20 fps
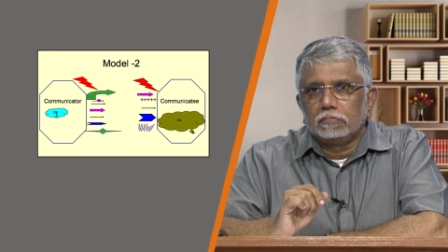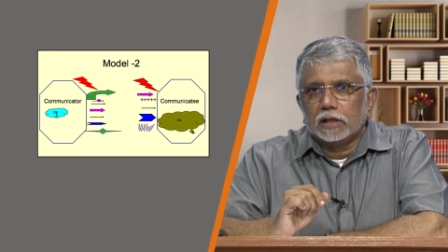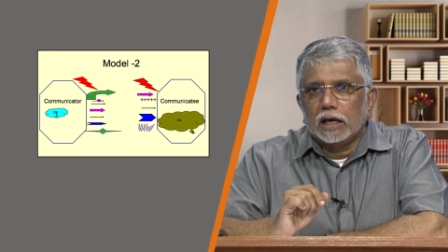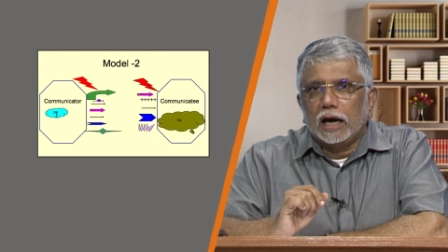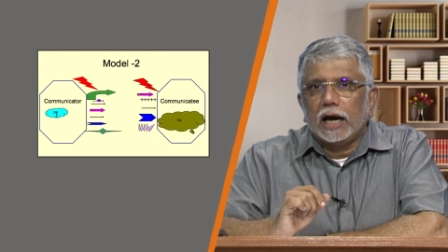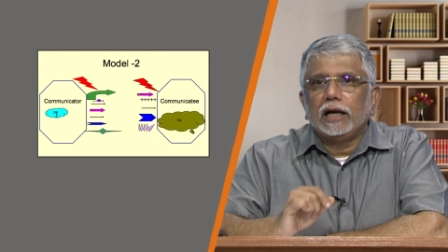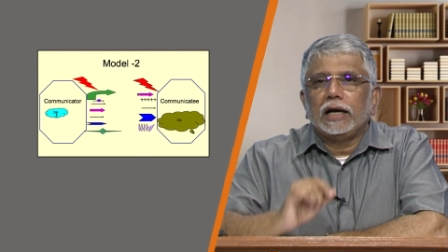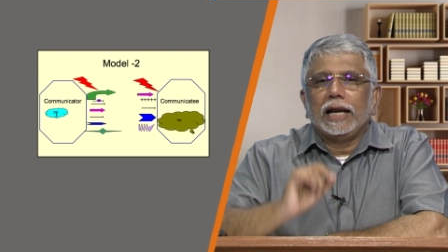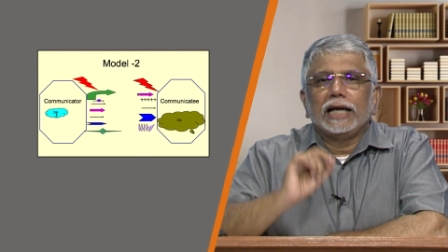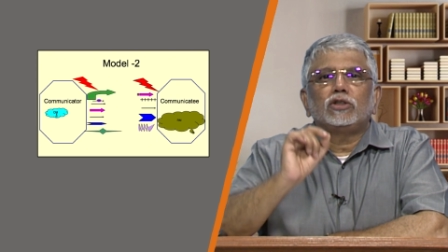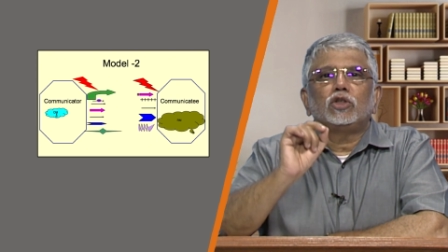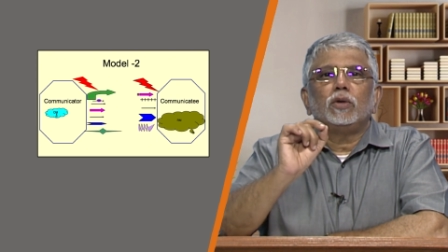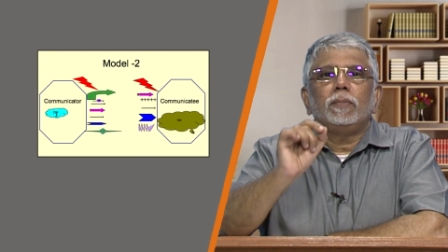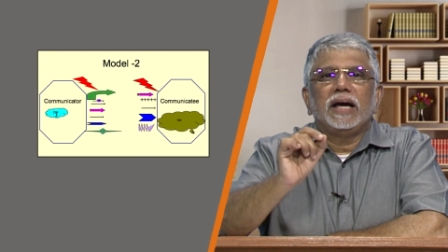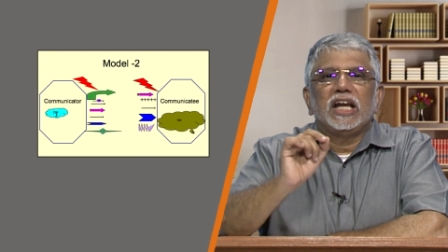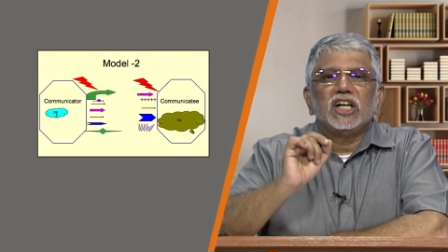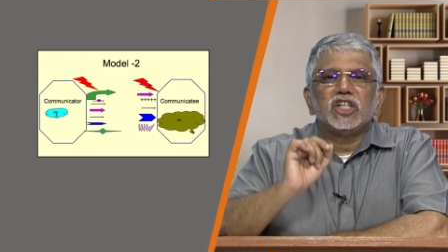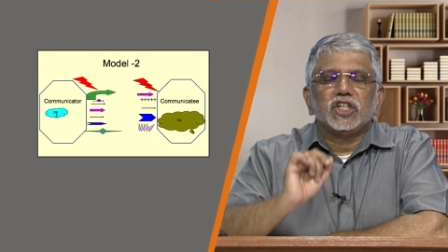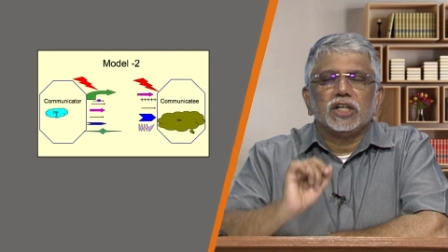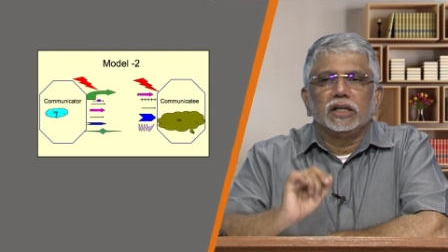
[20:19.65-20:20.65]
I would like to
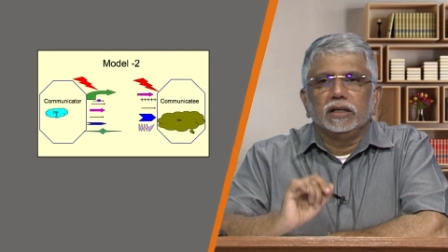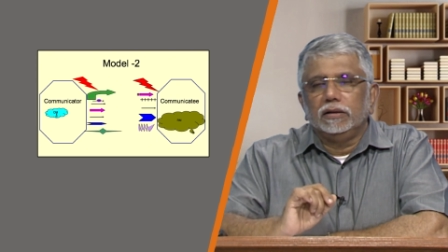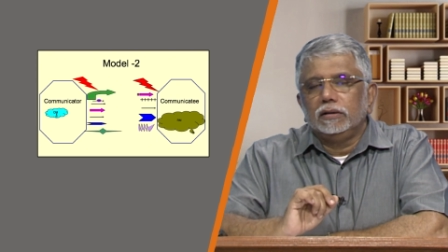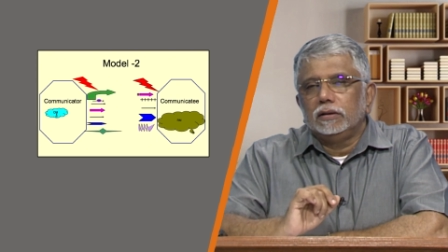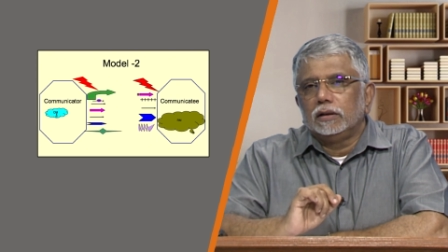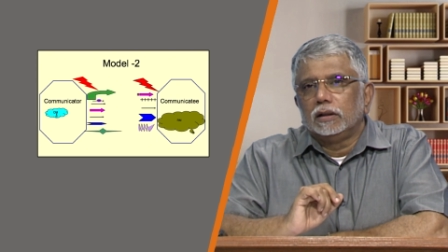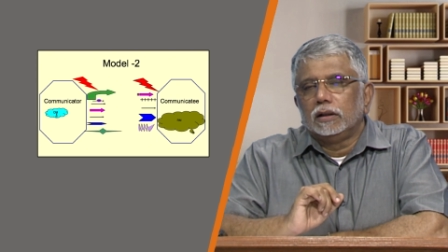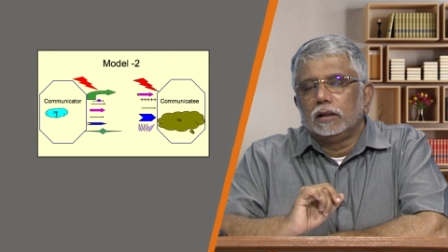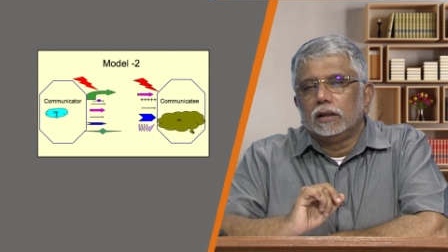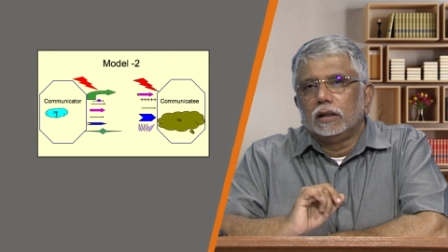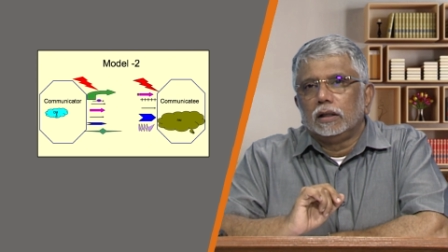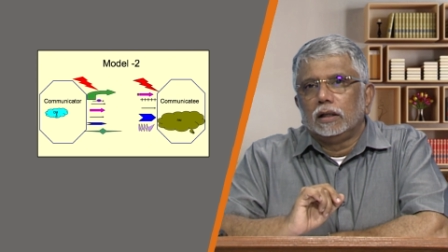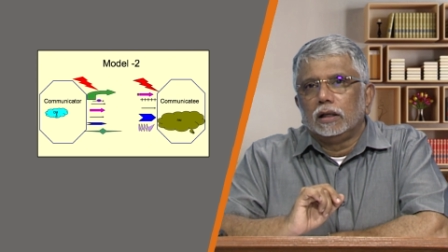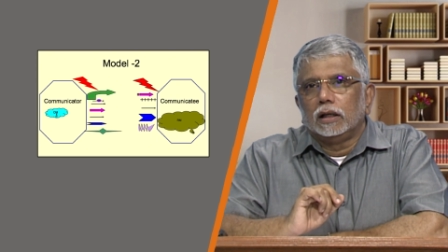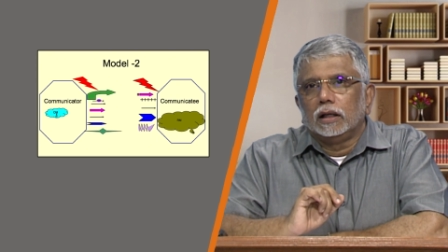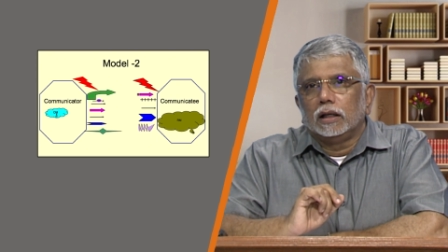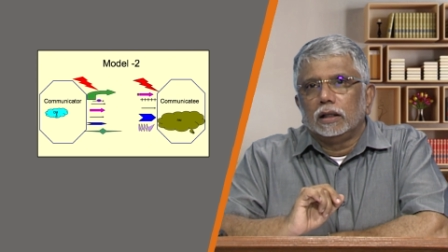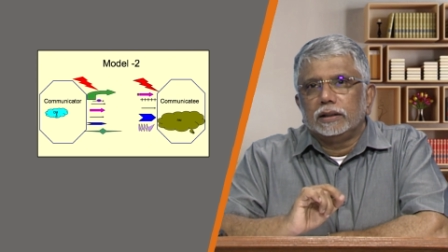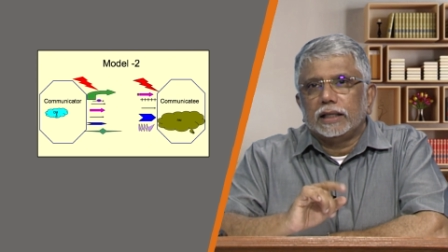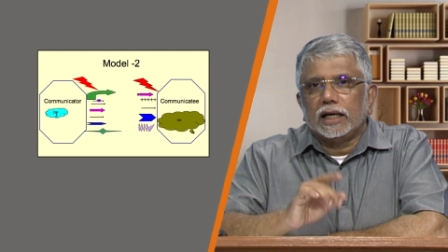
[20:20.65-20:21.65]
mention
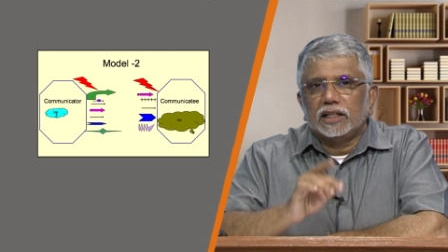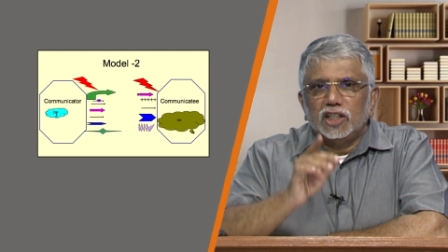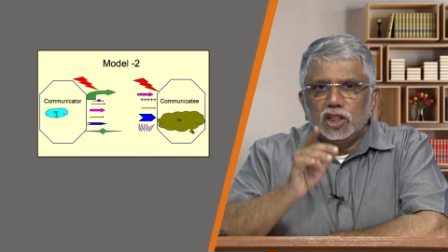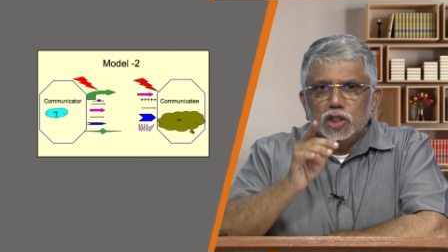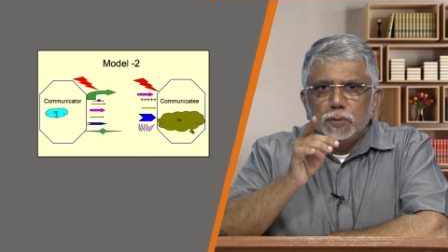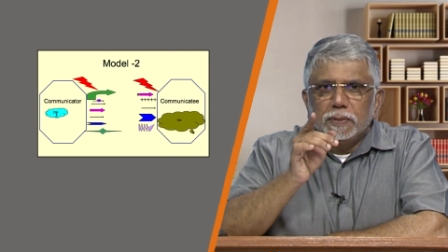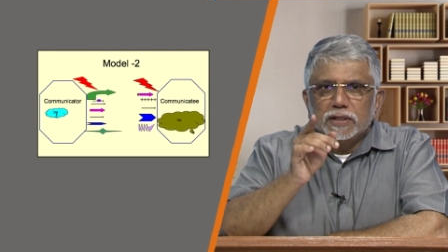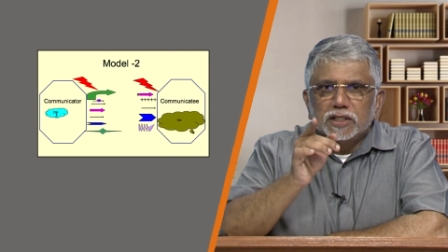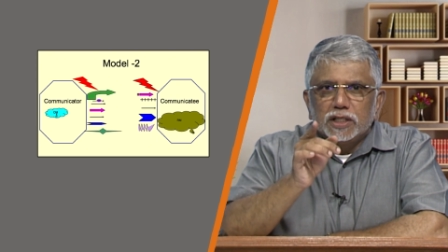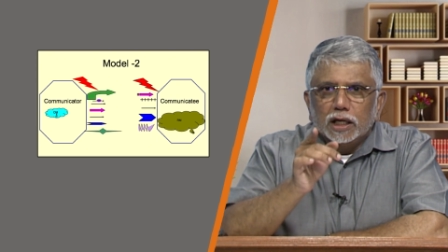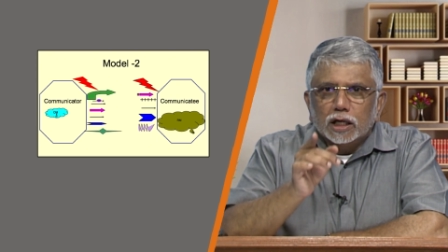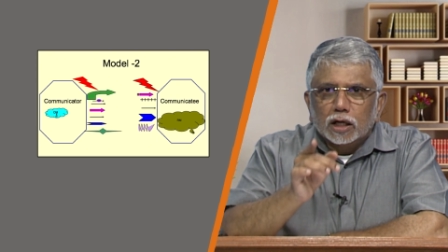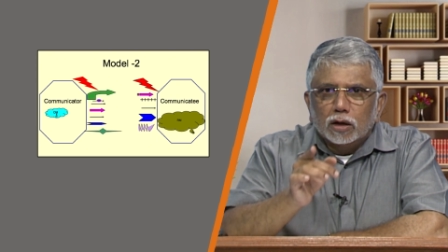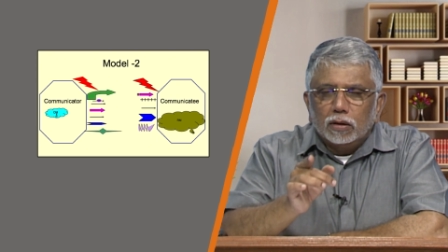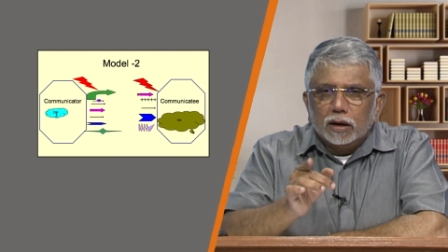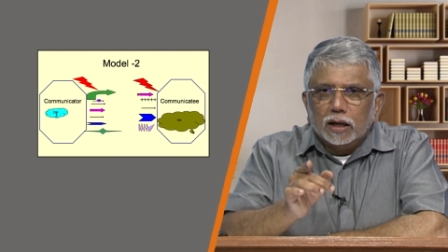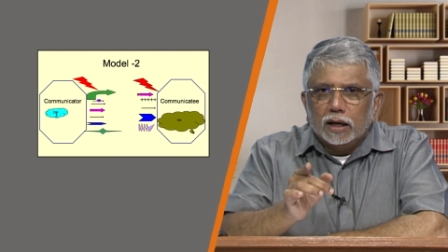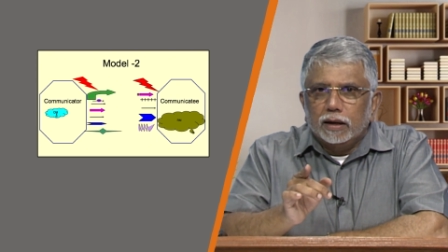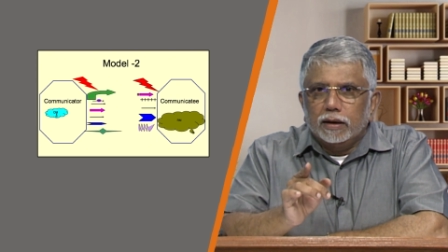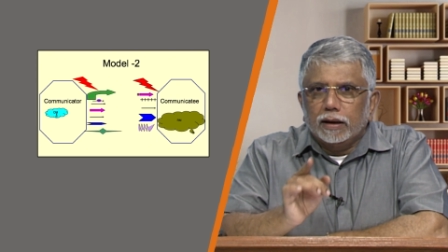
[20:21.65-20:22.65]
that this
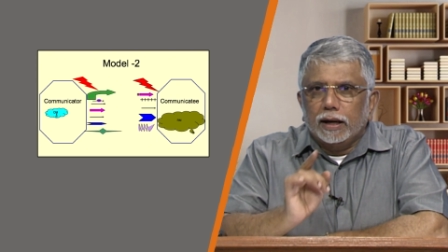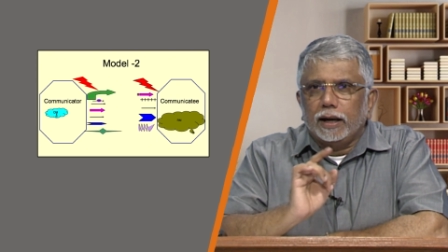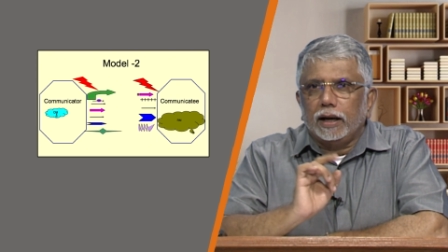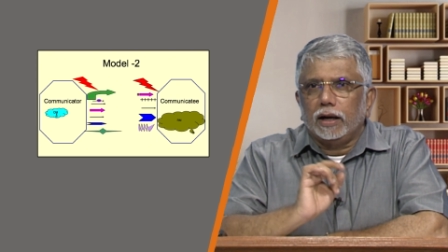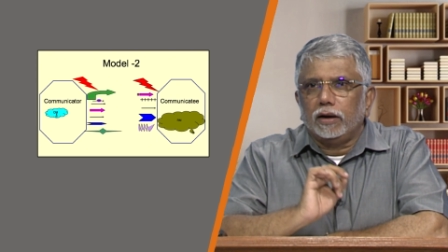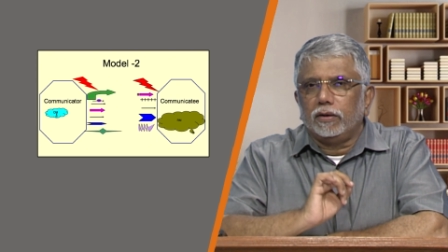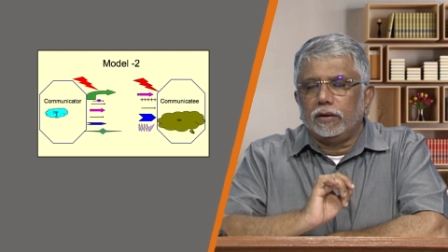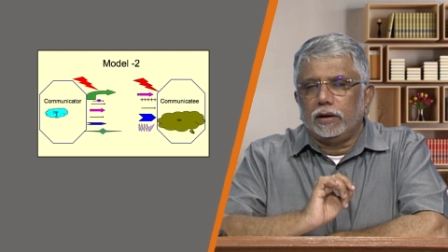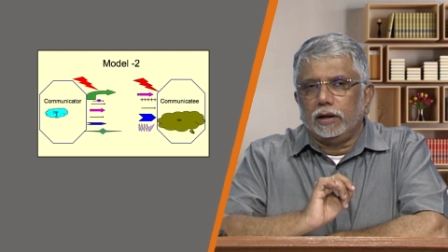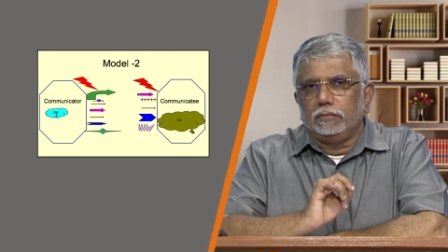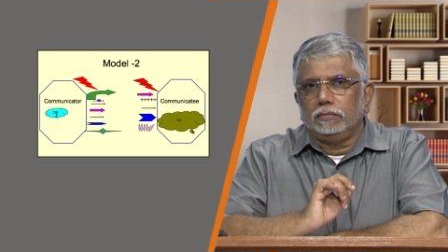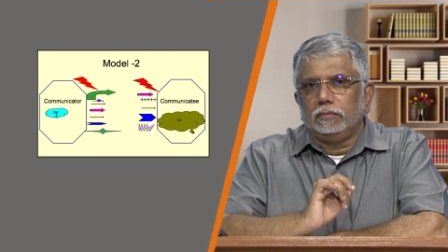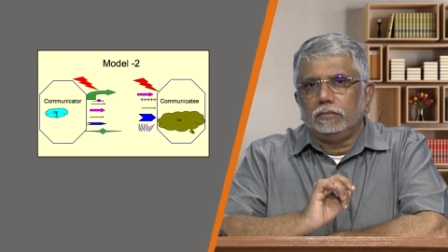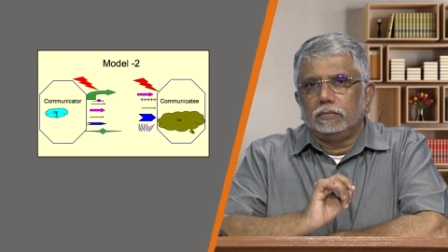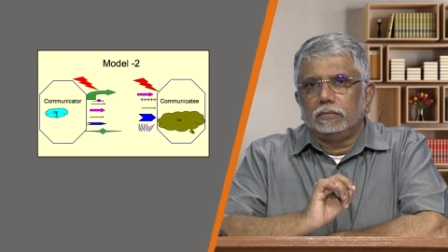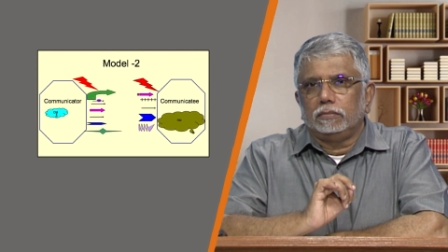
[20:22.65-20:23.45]
particular diagram,